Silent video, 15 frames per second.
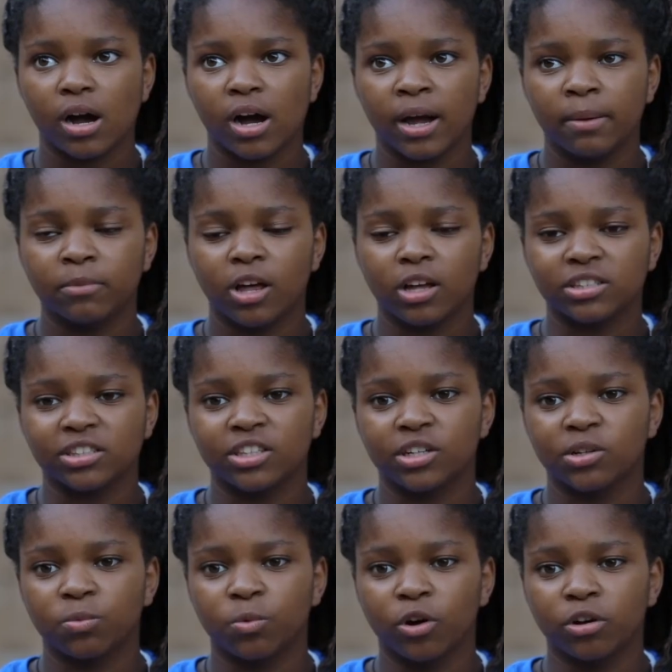I'm lost in
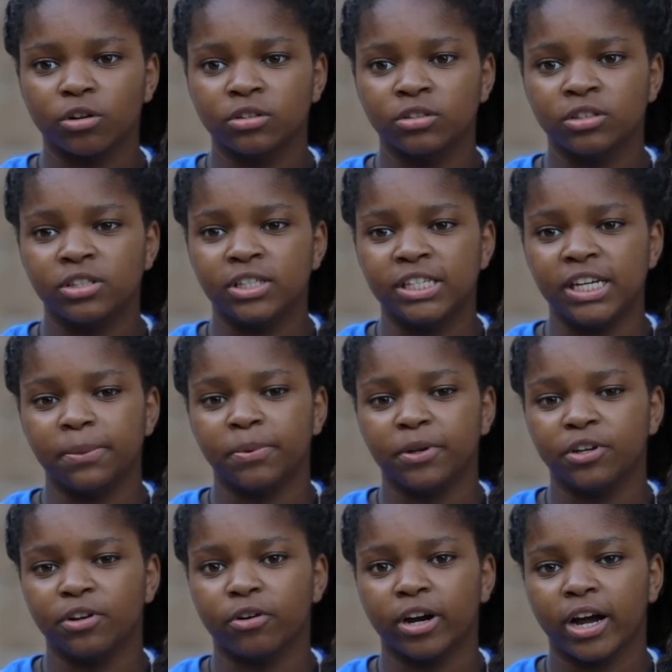a world deep
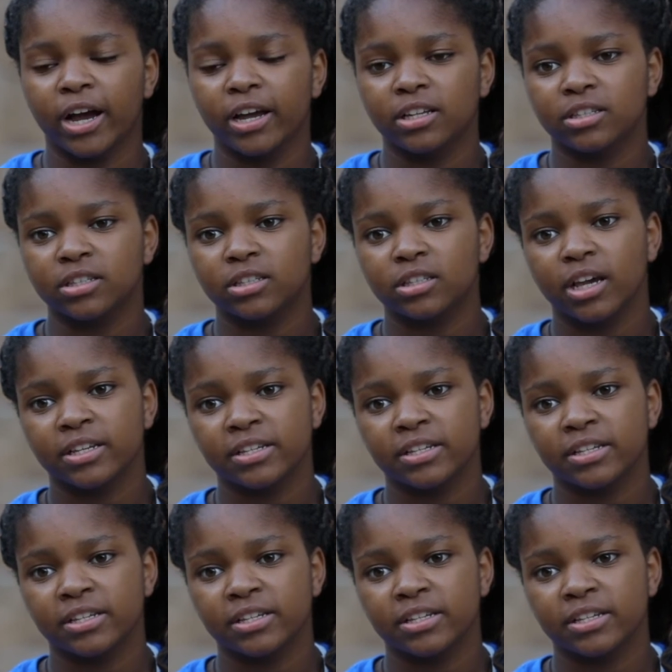in your eyes.